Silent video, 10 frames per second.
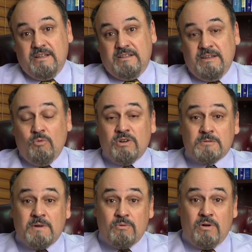then
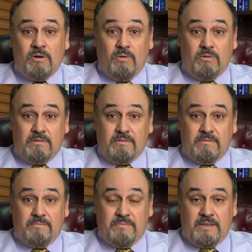what's my role?
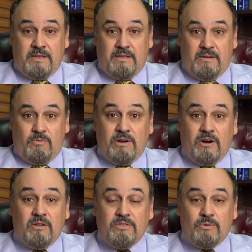Well,